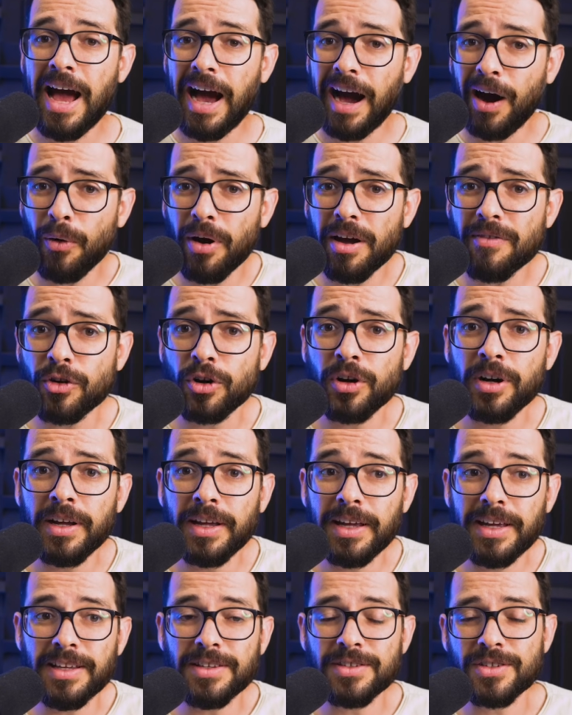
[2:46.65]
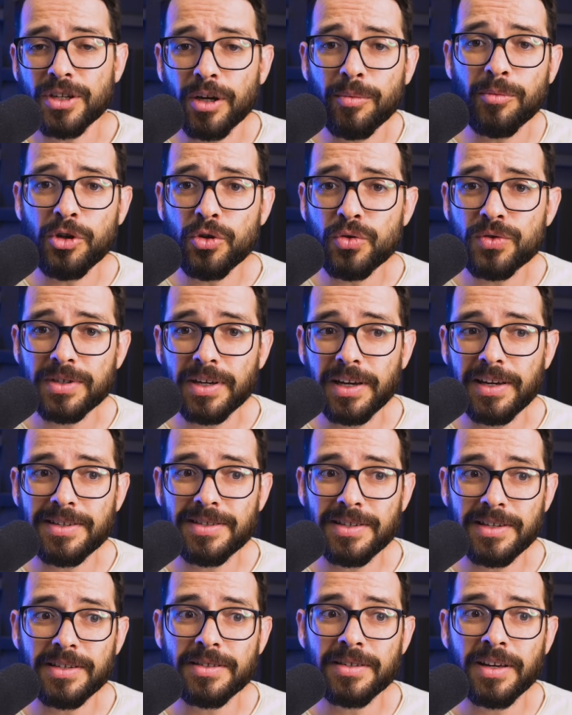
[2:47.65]
However, in some use
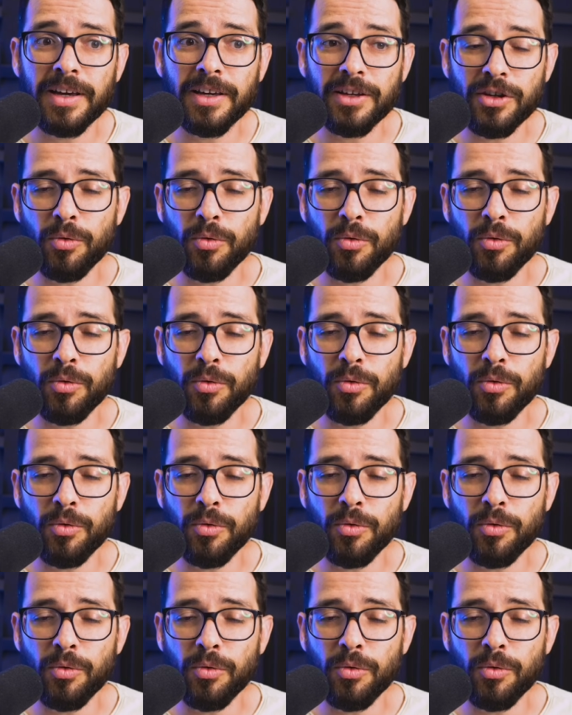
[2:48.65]
cases,